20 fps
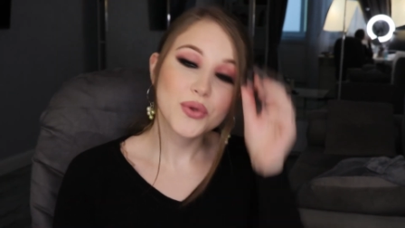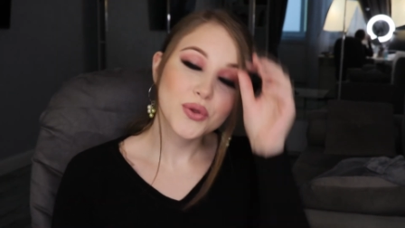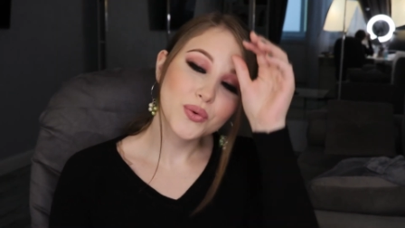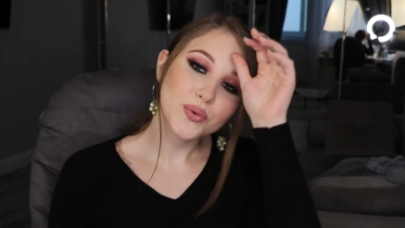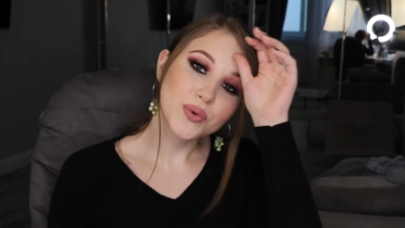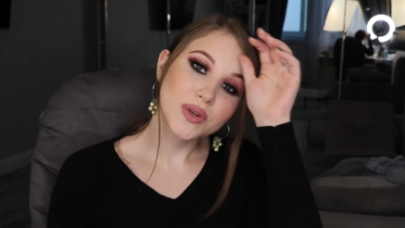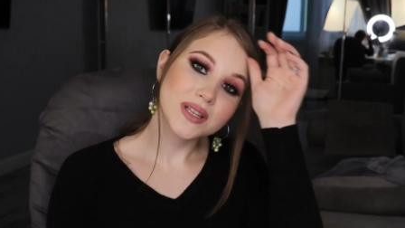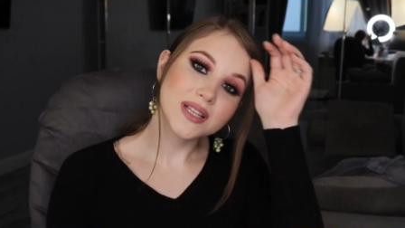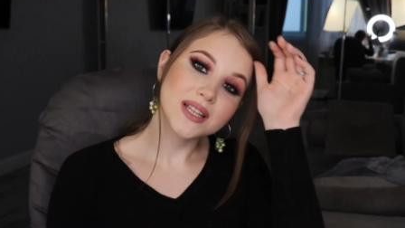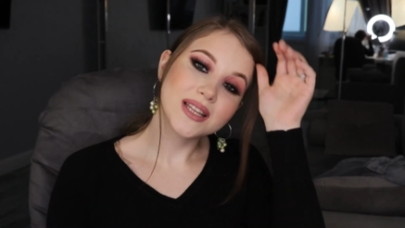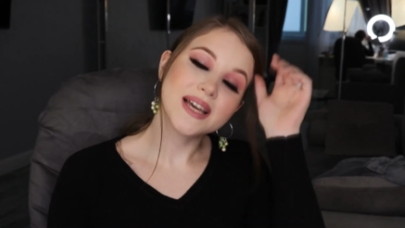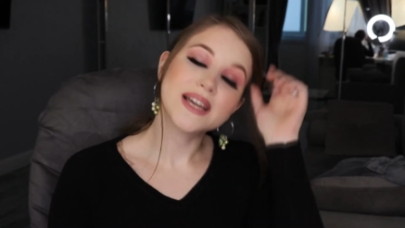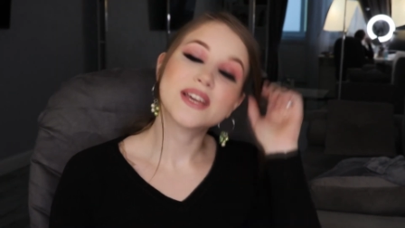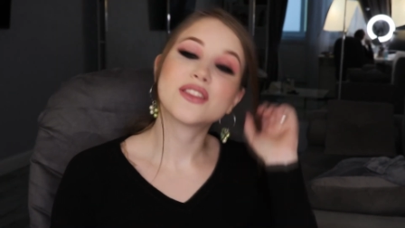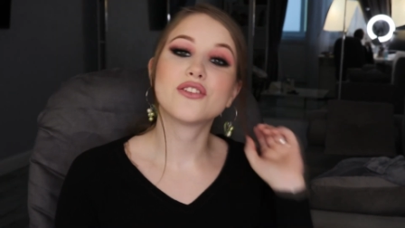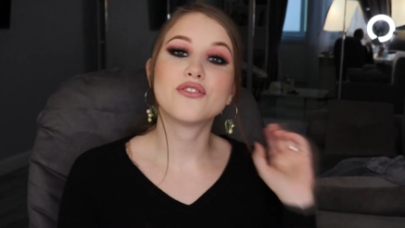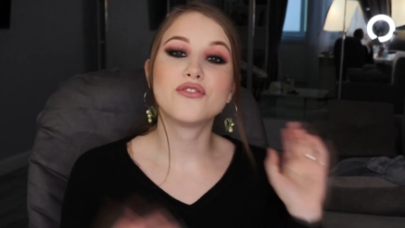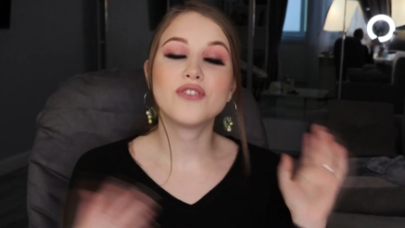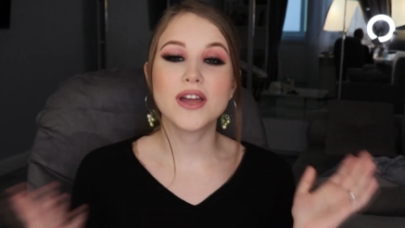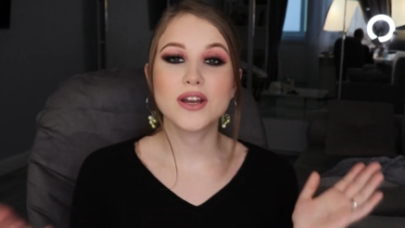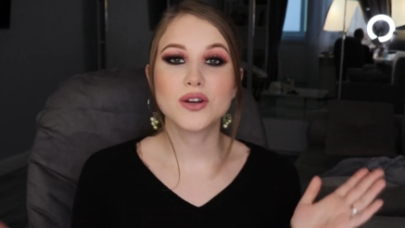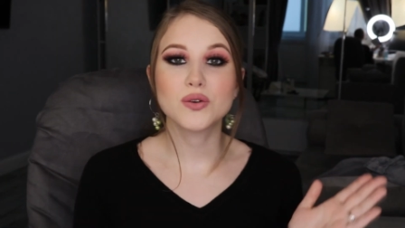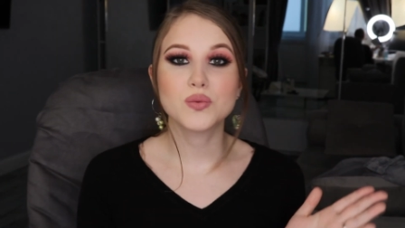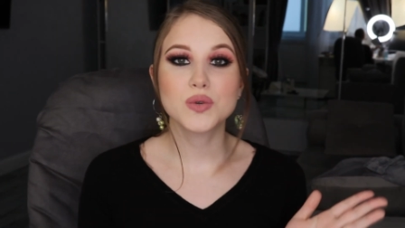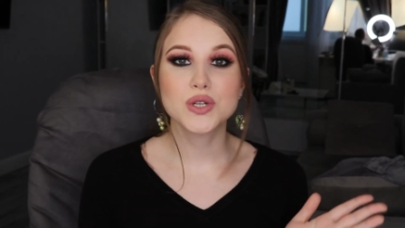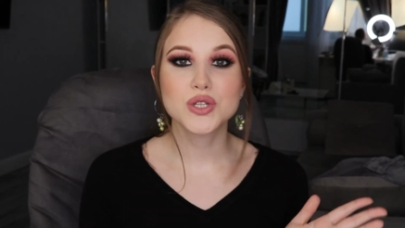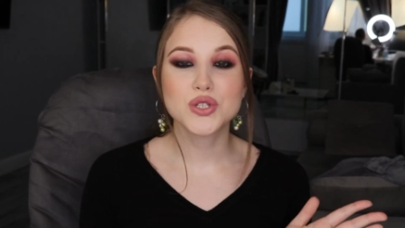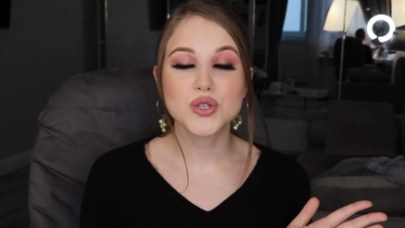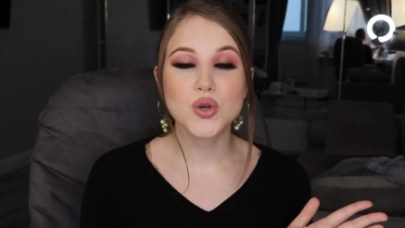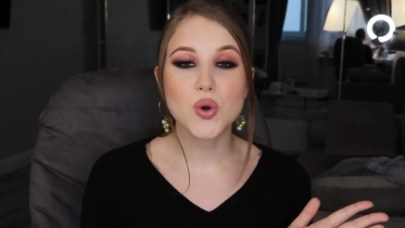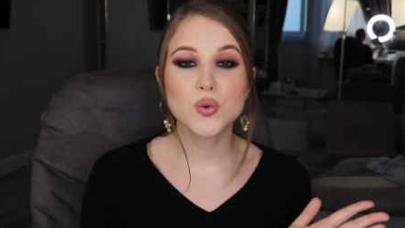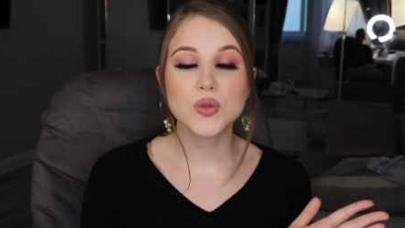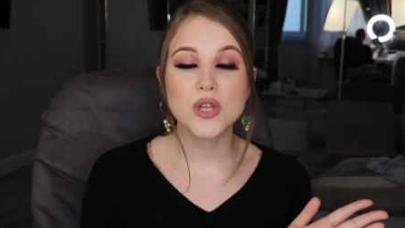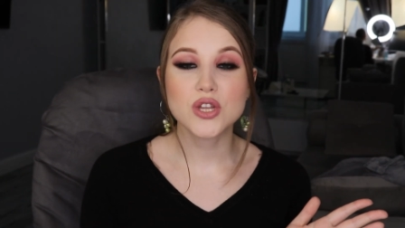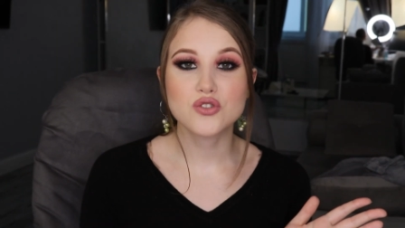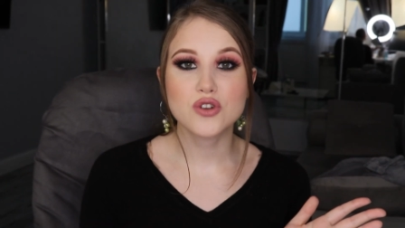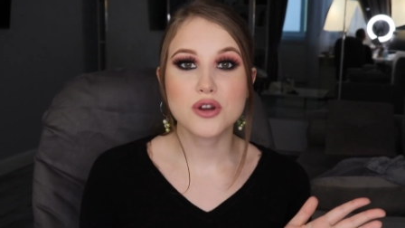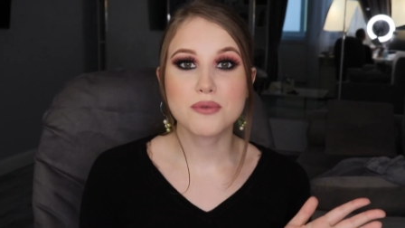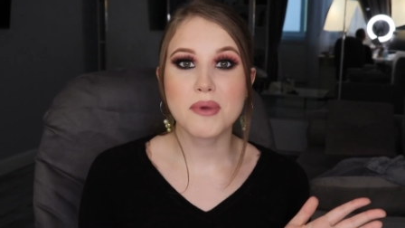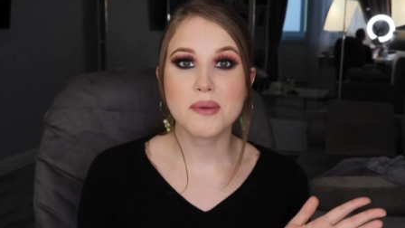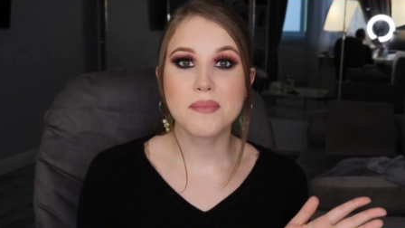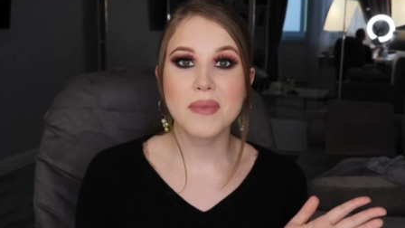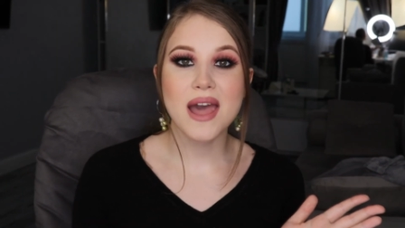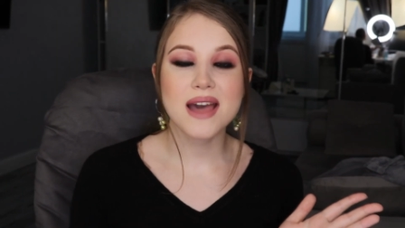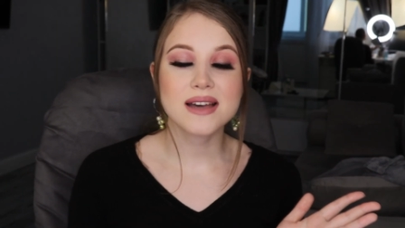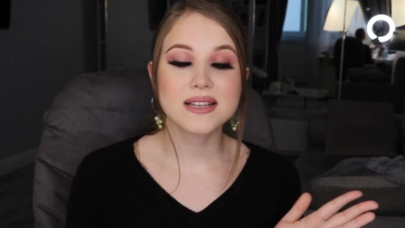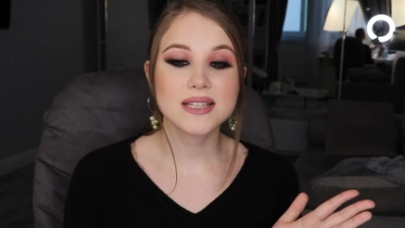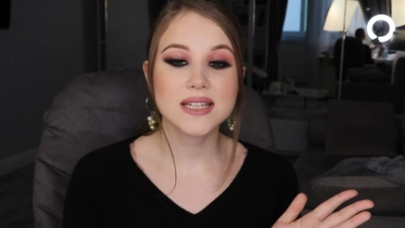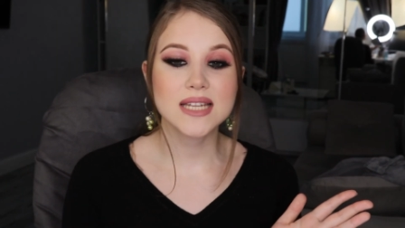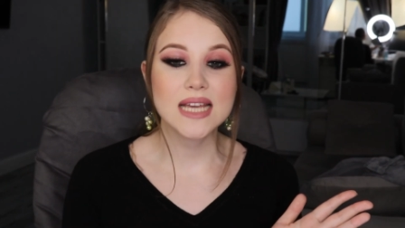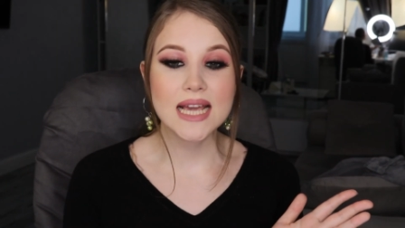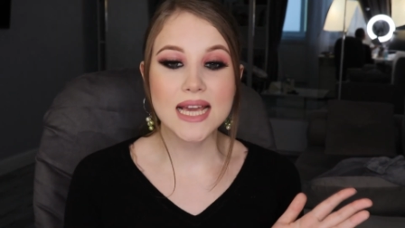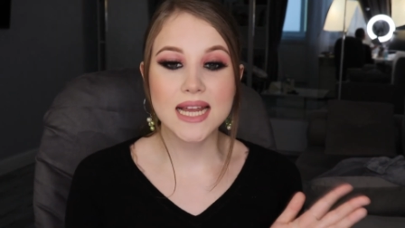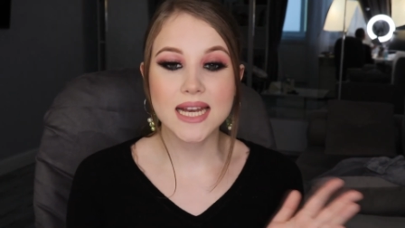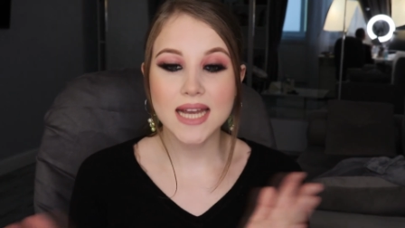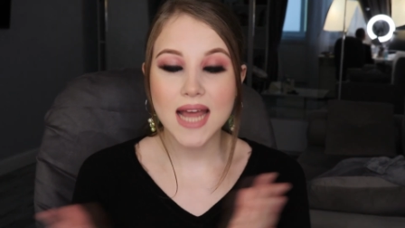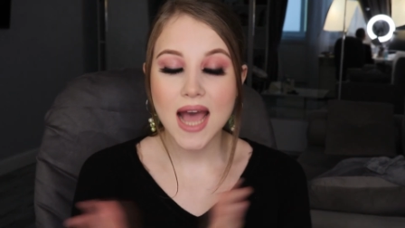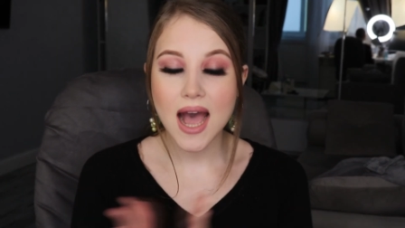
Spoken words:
you really like the final result. I tried my best and